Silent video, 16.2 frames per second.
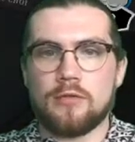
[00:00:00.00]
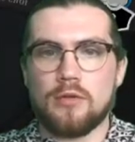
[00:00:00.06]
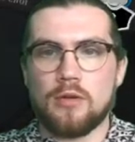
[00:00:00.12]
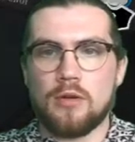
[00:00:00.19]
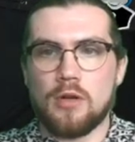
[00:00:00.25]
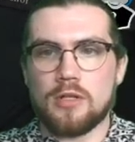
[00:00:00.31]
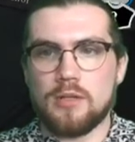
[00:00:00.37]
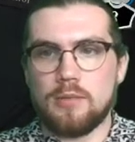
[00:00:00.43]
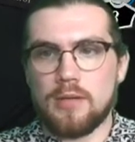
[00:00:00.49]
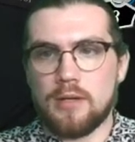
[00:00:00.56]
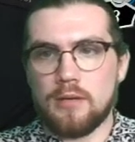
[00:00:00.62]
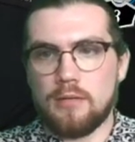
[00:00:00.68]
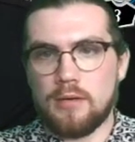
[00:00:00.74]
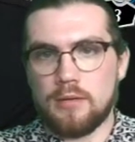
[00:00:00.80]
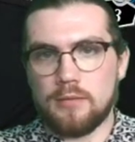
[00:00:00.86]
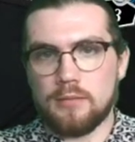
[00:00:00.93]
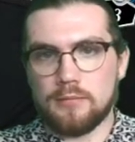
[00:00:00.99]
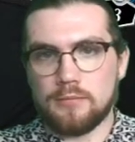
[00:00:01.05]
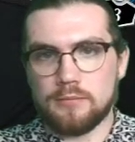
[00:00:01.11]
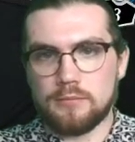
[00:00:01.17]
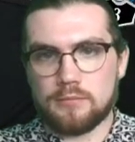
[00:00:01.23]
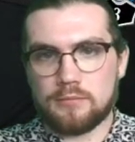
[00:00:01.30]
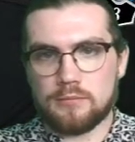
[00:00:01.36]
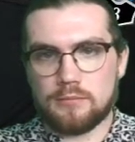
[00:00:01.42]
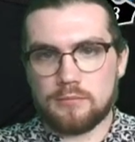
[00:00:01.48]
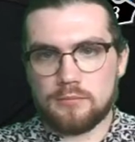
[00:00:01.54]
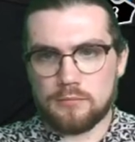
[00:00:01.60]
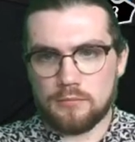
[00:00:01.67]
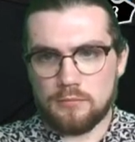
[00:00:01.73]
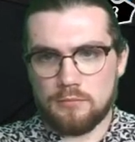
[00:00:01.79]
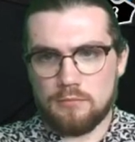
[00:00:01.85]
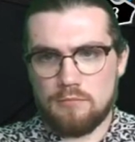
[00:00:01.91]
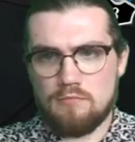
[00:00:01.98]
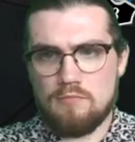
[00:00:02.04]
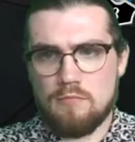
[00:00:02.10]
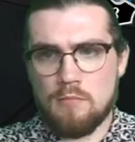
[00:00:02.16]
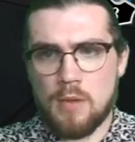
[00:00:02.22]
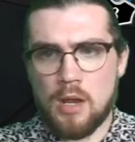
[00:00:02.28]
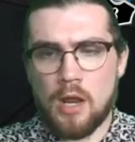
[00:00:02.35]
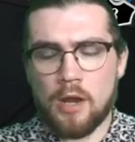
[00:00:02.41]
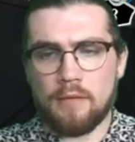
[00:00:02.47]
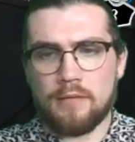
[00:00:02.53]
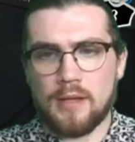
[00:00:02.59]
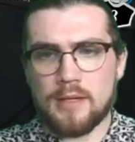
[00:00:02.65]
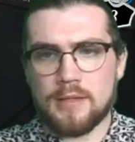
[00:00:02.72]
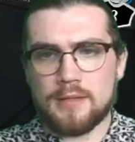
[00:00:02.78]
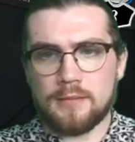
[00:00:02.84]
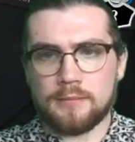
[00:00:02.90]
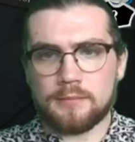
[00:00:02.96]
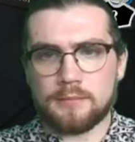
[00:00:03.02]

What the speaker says: Too cautiously playing around a lot of things.